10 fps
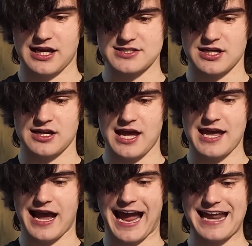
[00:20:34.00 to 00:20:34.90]
It's
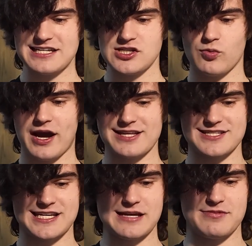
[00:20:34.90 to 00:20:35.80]
a handy way
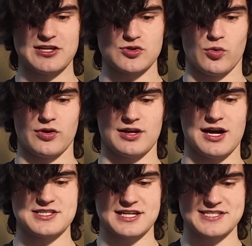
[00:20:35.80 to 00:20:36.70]
to keep things
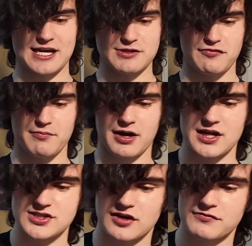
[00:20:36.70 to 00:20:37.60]
organized and see how different
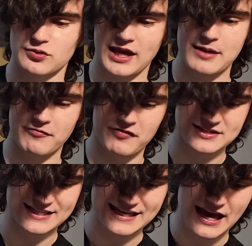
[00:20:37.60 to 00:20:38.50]
parts of your game
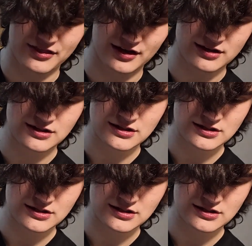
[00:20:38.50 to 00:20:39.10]
fit together.